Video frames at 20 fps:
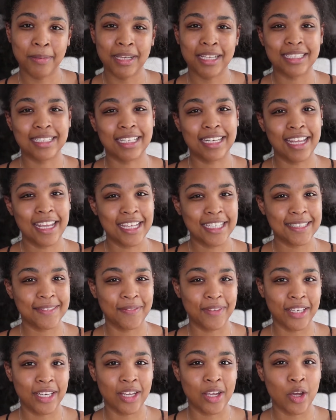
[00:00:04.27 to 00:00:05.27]
In today's
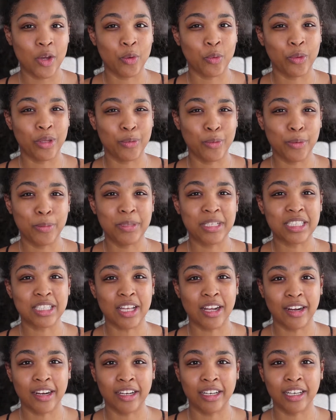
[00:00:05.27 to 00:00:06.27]
video, we will be
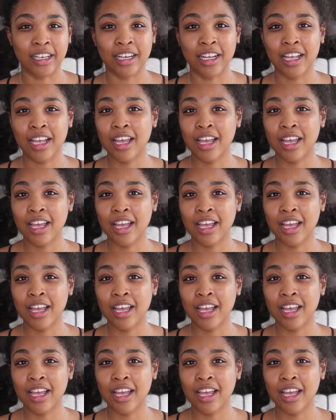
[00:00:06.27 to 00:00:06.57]
starting